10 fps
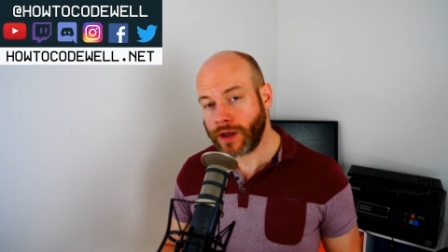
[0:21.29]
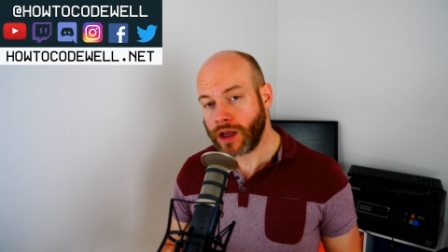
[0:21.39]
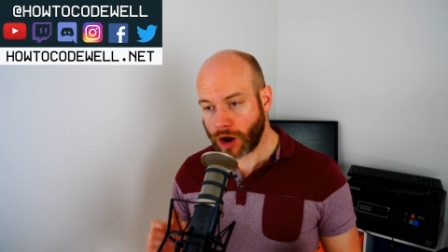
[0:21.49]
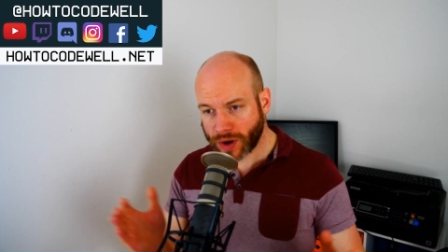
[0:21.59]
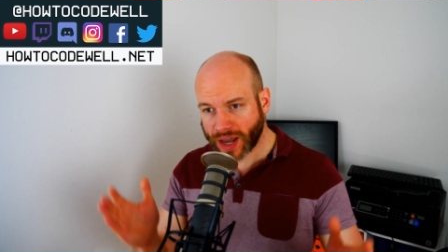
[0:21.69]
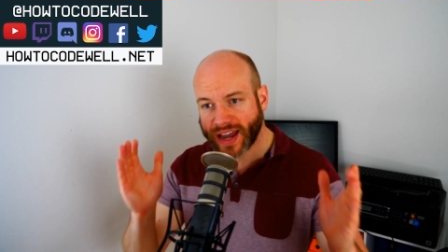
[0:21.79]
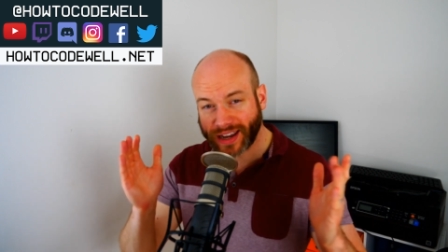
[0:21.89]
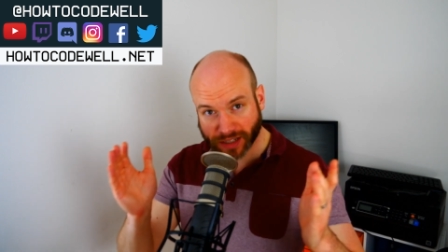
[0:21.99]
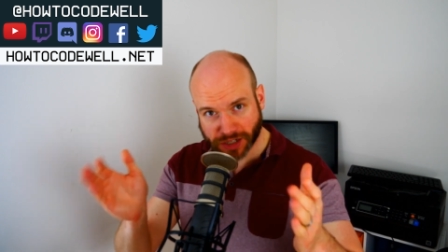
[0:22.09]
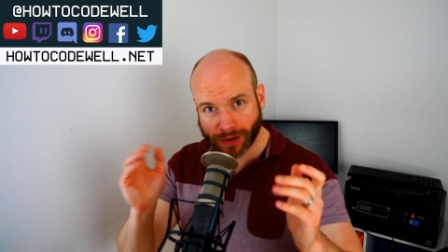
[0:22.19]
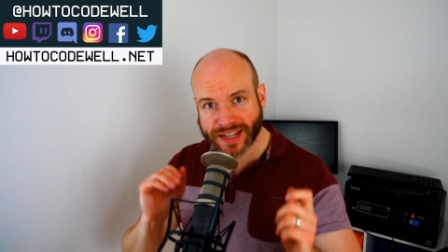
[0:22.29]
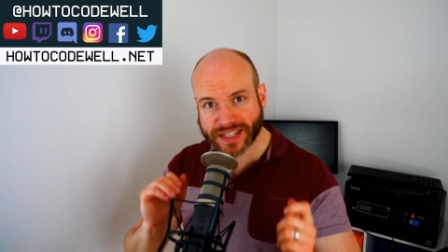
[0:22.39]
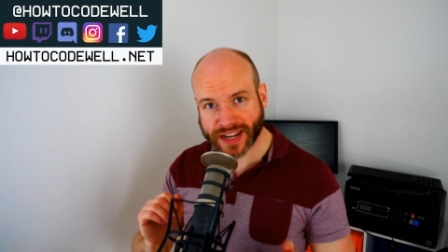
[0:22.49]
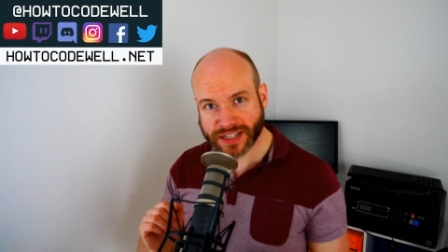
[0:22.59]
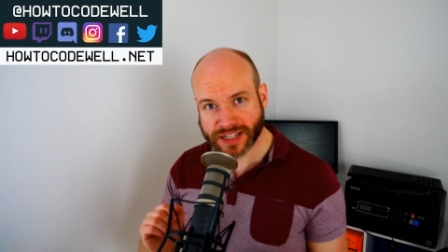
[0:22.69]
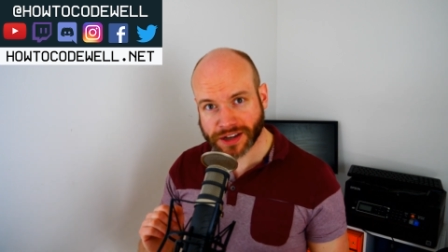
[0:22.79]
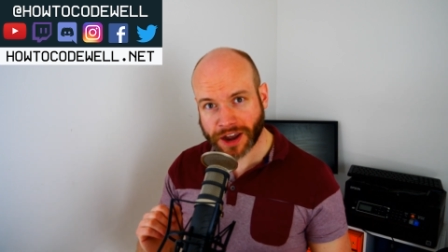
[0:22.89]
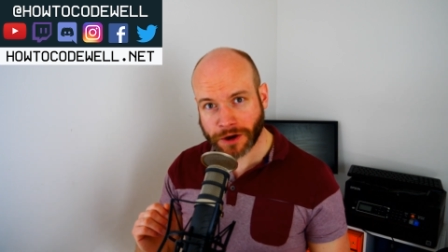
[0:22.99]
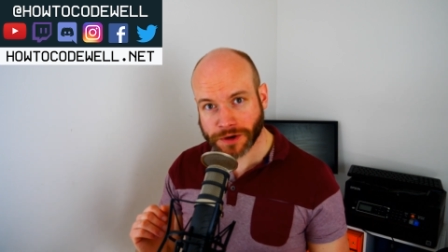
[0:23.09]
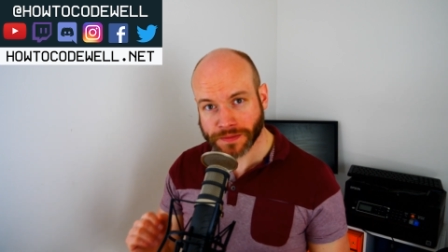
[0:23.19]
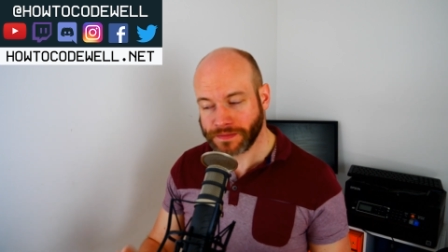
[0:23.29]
Okay, so let's get into the code.